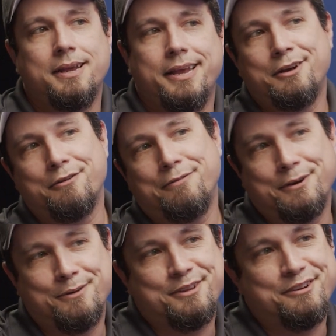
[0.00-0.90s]

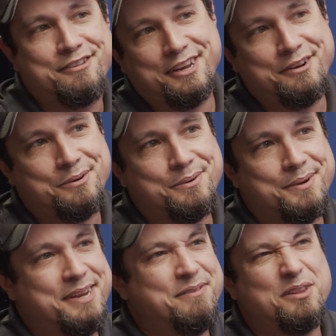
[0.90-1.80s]
interfere with their schedule,
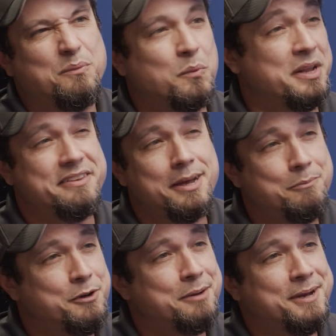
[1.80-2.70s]
even the one
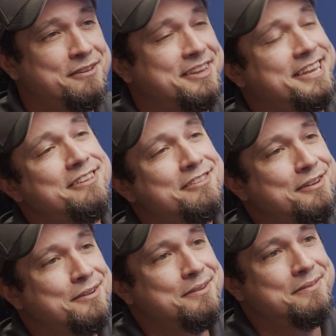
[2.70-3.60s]
time we come out to
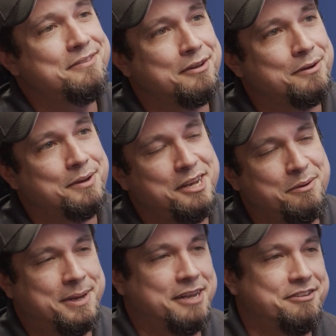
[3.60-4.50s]
install. So can
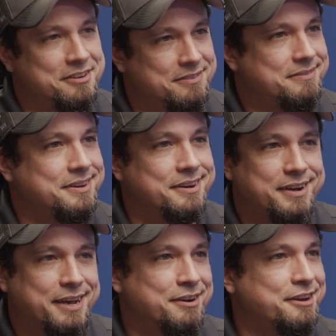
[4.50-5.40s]
you imagine,
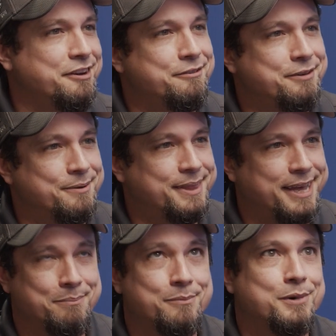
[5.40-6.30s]
having to interfere with
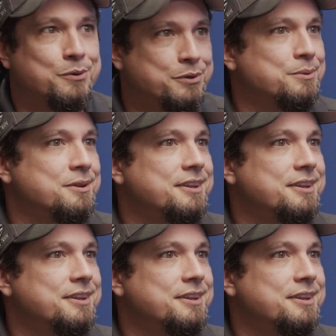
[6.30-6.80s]
that multiple